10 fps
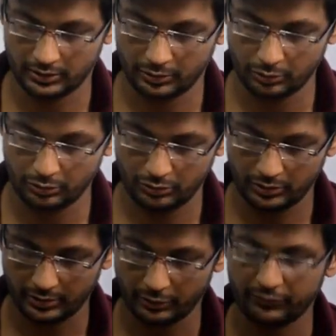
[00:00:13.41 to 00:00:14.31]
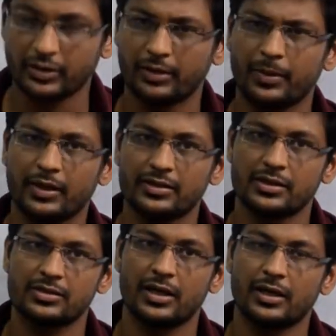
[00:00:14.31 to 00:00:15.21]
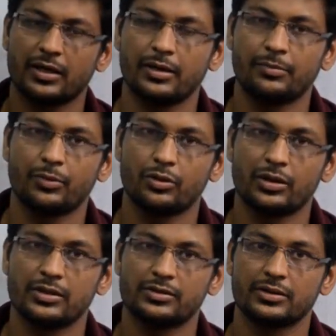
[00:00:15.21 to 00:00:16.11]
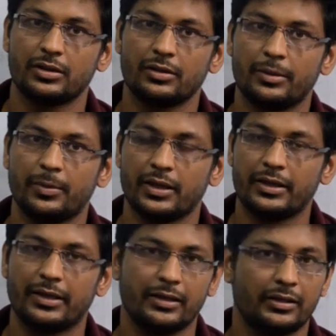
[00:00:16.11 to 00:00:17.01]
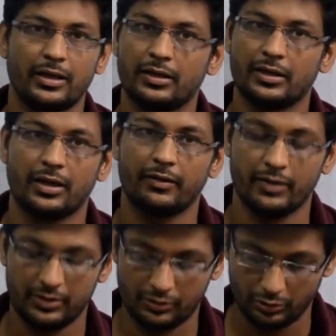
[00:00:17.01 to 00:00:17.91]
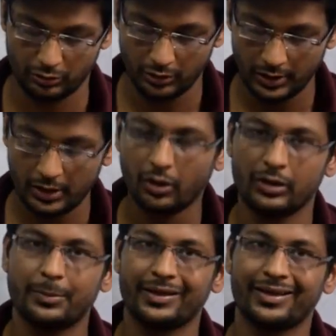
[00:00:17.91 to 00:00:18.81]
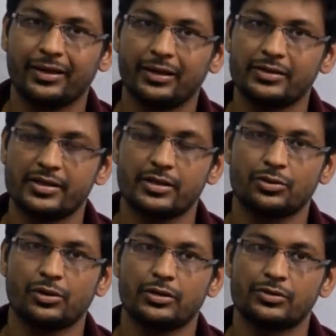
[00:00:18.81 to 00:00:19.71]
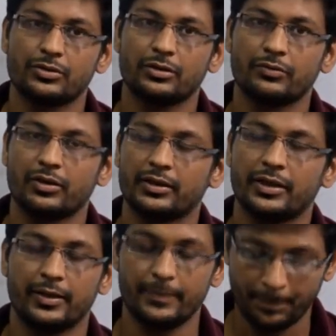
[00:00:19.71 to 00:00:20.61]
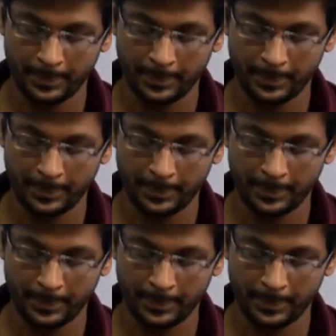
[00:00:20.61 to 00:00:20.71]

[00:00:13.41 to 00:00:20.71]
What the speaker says: two of their branches, Tata Motors Limited and Tata Drivelines. So only mechanical engineering students were there.